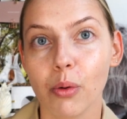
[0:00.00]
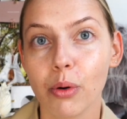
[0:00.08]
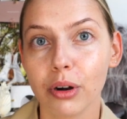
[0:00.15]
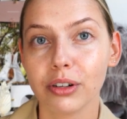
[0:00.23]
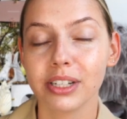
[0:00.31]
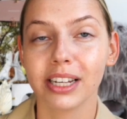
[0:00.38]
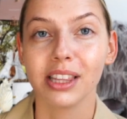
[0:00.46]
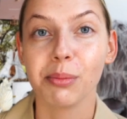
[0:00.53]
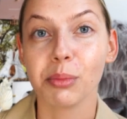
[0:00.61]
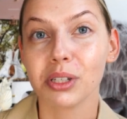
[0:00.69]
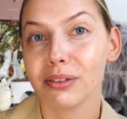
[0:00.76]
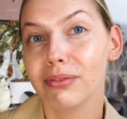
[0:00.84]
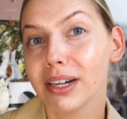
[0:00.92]
order to get the
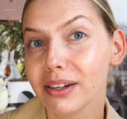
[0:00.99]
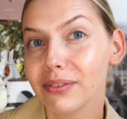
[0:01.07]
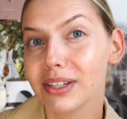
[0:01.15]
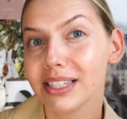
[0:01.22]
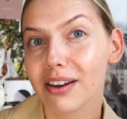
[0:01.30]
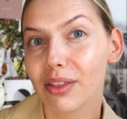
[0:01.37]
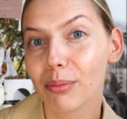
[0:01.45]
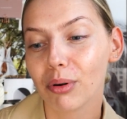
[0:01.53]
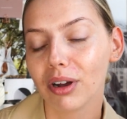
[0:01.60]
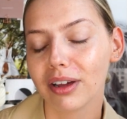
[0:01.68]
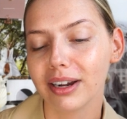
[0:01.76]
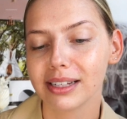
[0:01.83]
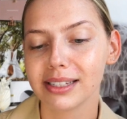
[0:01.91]
most effectiveness out of the
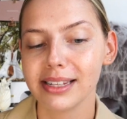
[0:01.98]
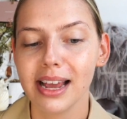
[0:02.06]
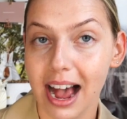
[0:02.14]
products